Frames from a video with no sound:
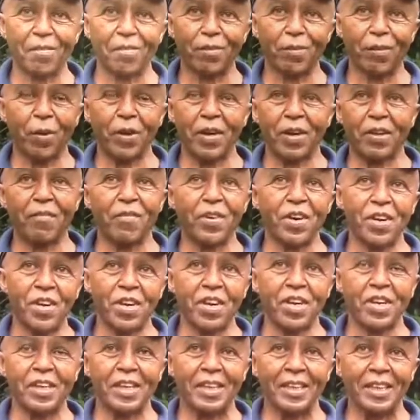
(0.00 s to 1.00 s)
flowing
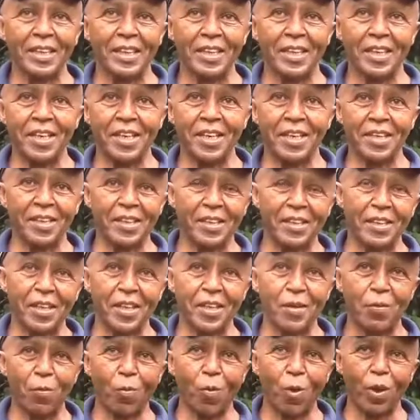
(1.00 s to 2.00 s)
very clean
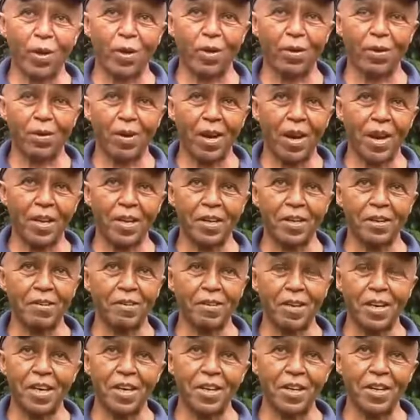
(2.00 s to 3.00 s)
water, like
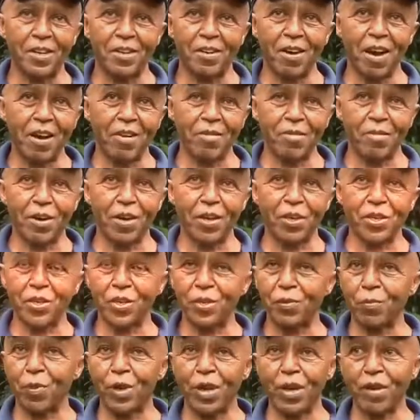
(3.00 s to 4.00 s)
in any
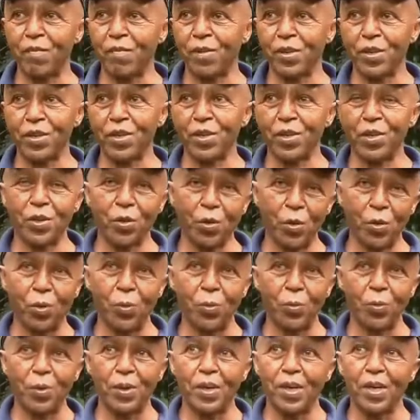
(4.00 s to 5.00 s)
direction wherever you
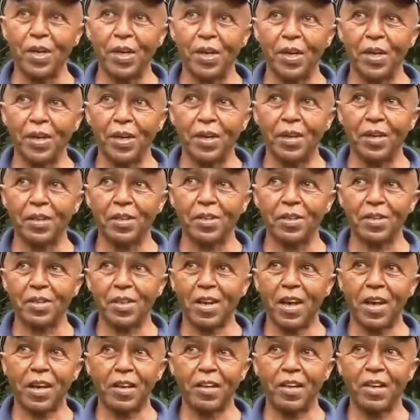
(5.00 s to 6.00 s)
go.
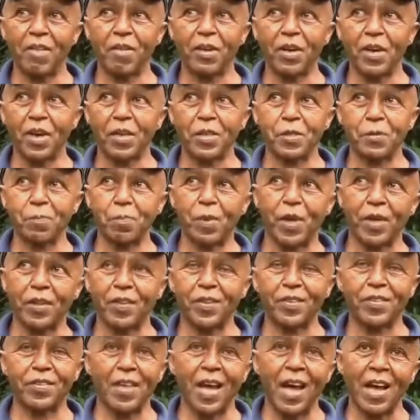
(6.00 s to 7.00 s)
It's like never
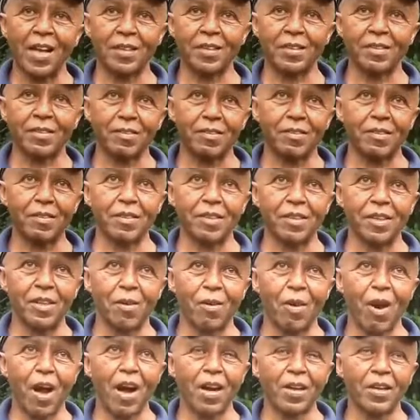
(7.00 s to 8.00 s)
expected that, you
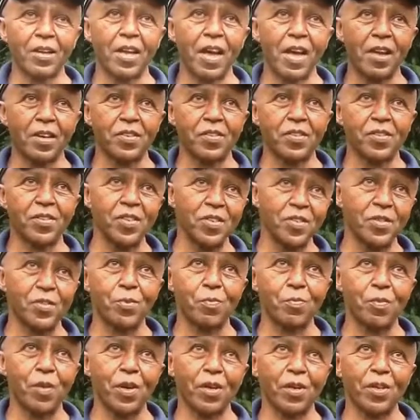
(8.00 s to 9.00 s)
know,
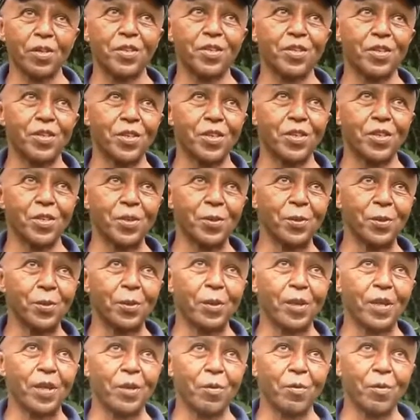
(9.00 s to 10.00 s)
exist, to be honest, to
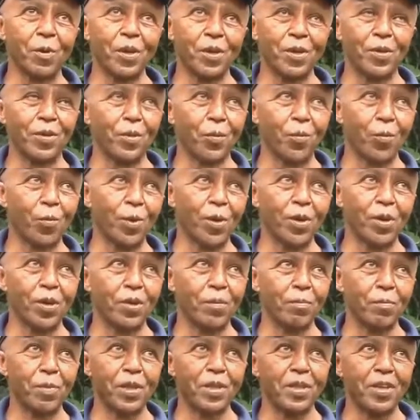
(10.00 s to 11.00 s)
you anywhere in the world.
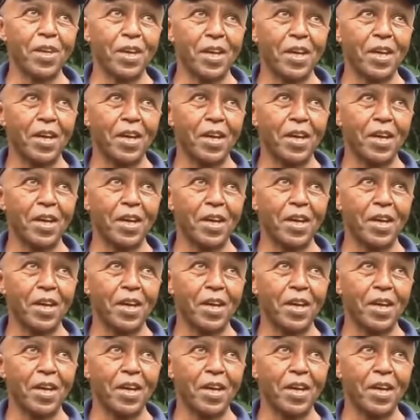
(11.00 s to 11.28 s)
But